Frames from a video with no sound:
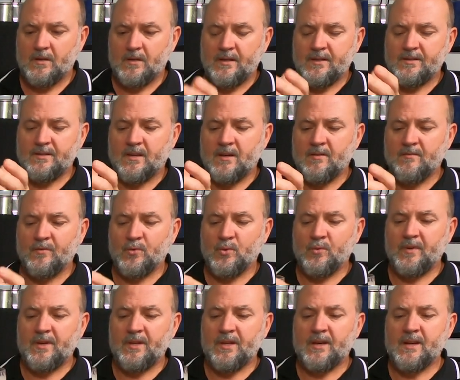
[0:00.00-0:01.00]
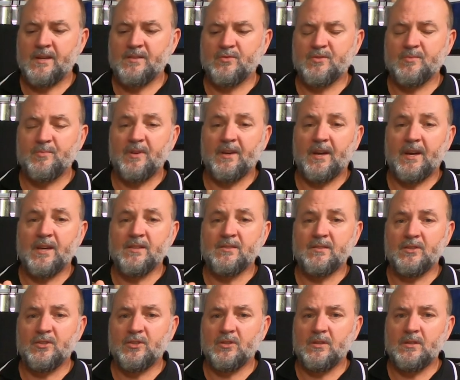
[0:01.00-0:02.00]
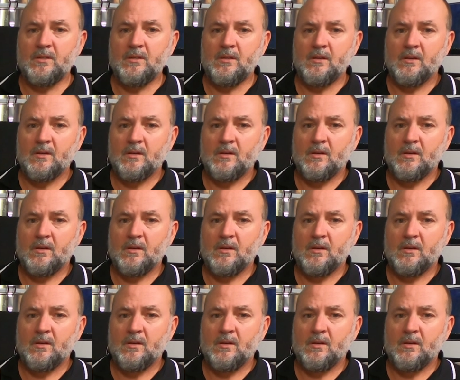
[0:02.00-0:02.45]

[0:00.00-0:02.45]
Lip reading: hasn't come through with any haze. There was a bit of haze initially,